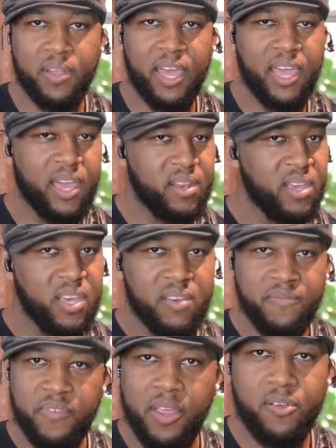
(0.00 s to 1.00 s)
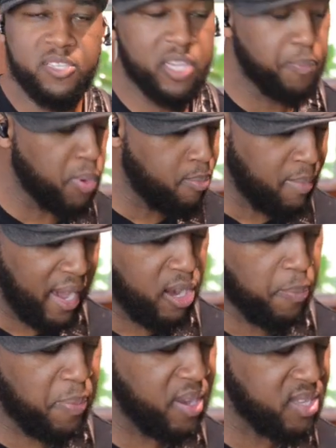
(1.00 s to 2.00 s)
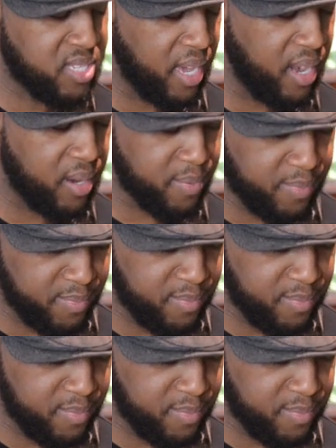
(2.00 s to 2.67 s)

line, very simple minor pentatonic,